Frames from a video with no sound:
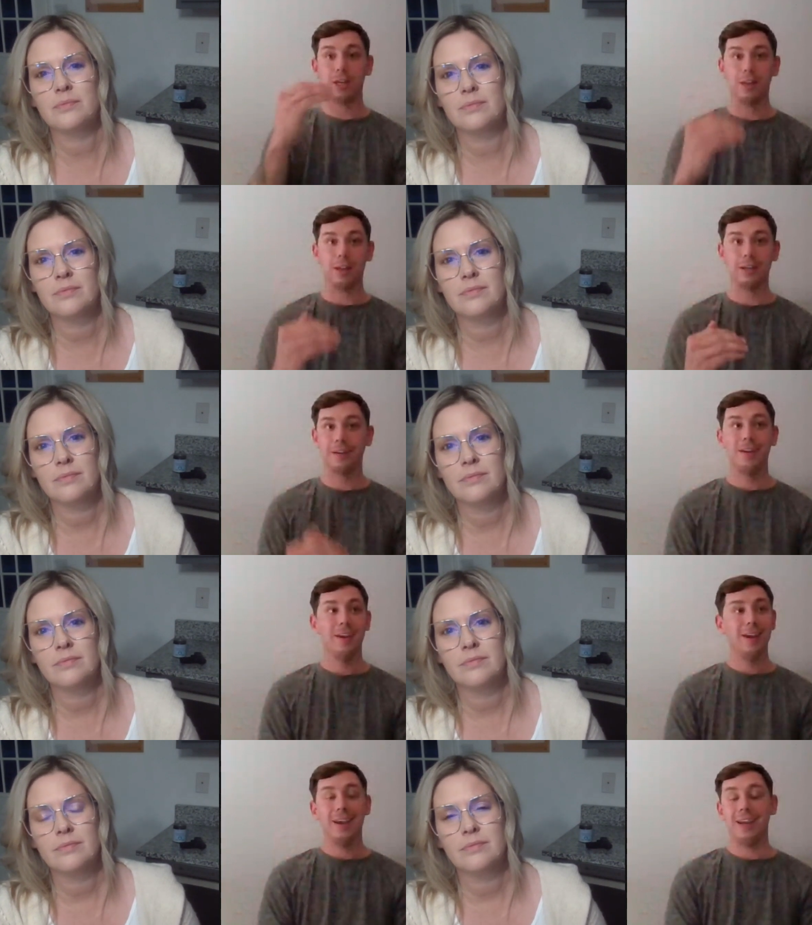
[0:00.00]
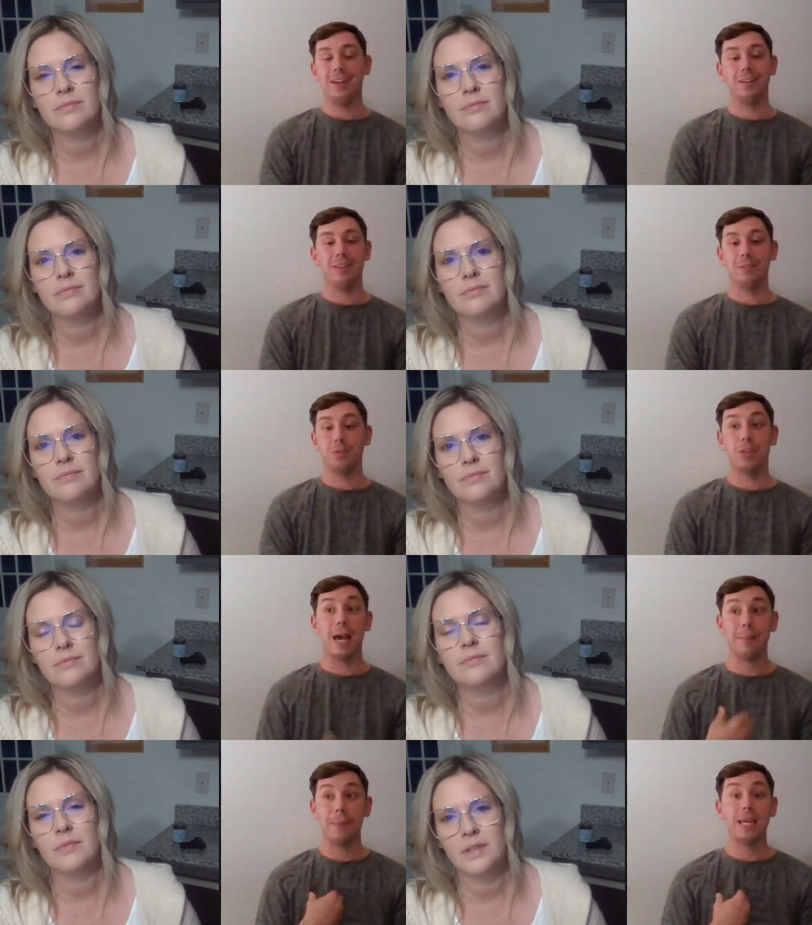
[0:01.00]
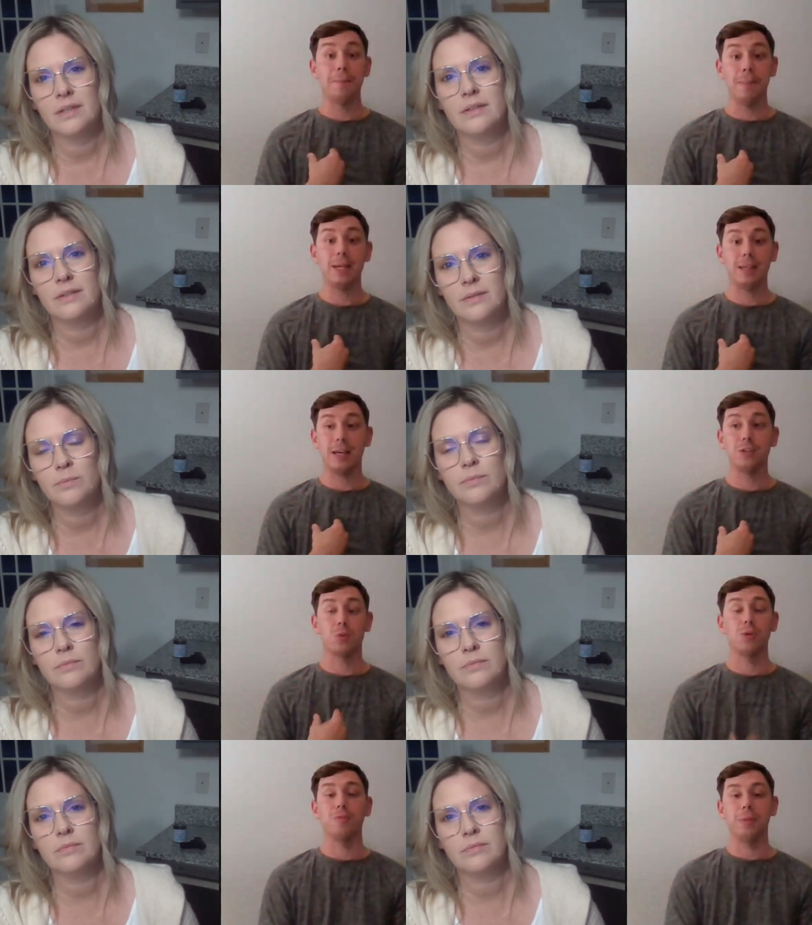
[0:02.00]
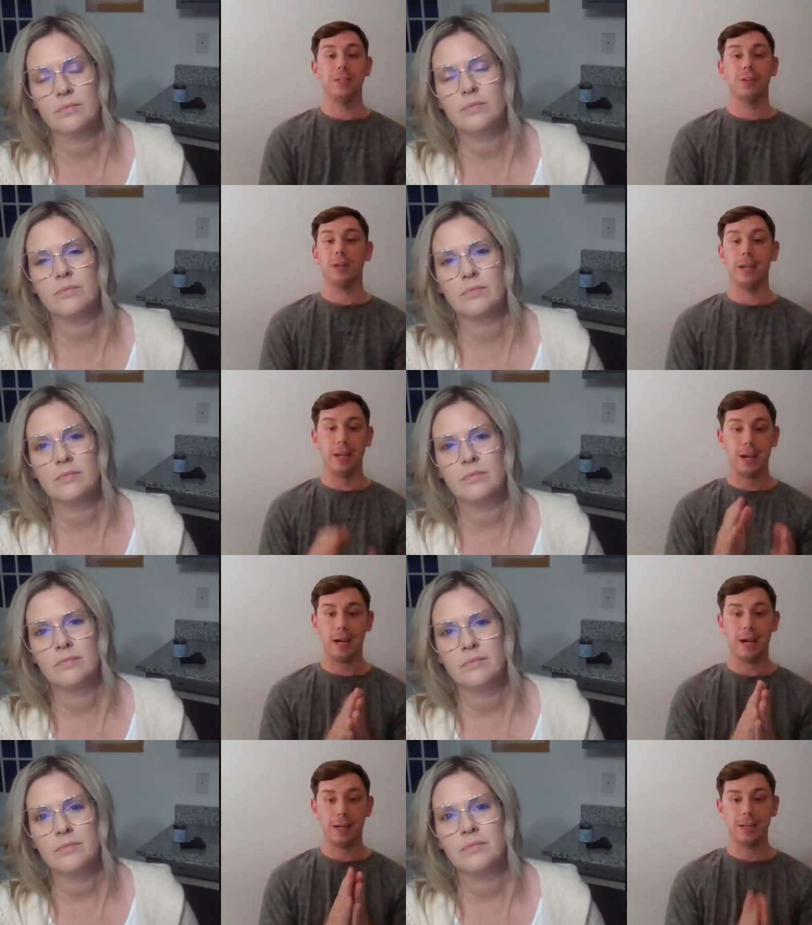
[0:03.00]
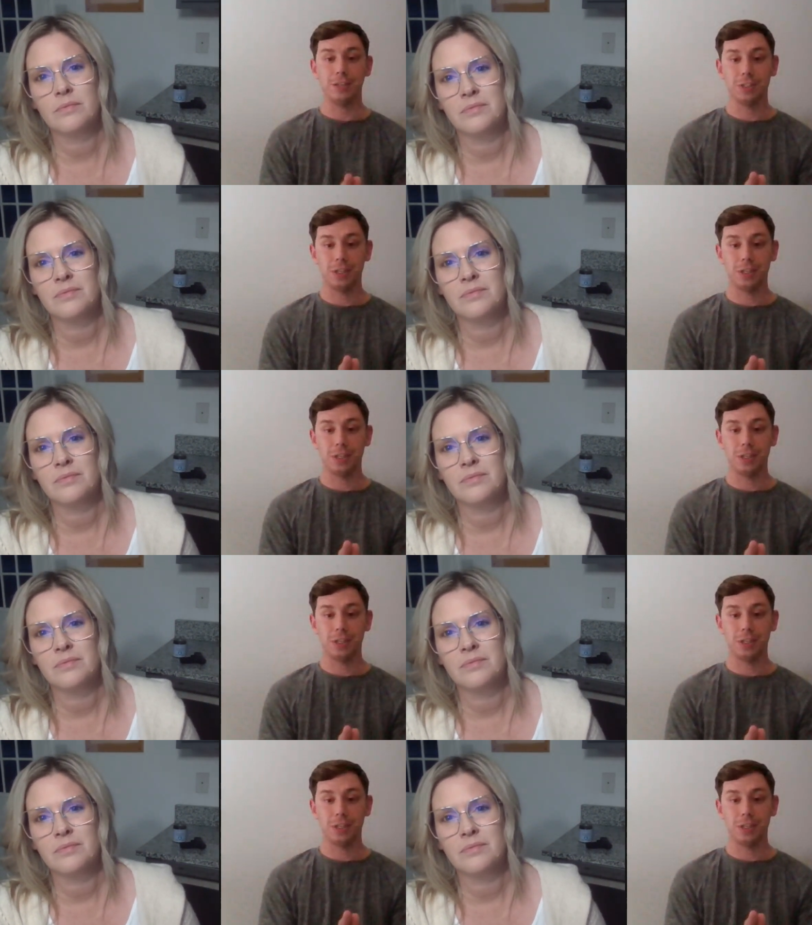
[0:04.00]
Speaker 1: it like, and that made me that drove me to like, hey, I, I need to